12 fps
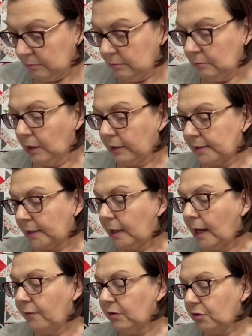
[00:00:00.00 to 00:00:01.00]
Like I said, I
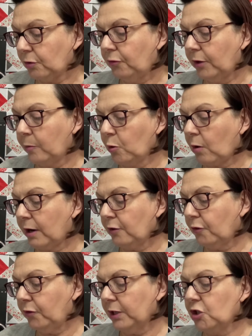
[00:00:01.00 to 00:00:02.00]
have until February to
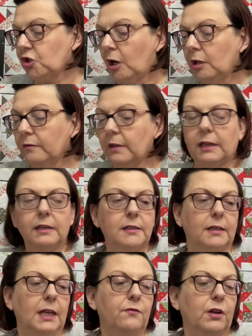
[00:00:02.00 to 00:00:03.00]
finish all of these,
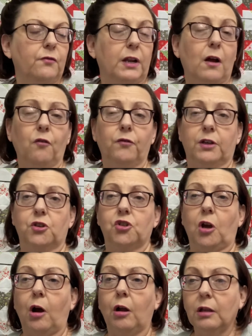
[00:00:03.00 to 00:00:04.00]
and even if I don't finish
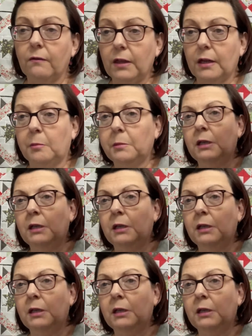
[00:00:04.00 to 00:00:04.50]
all of them,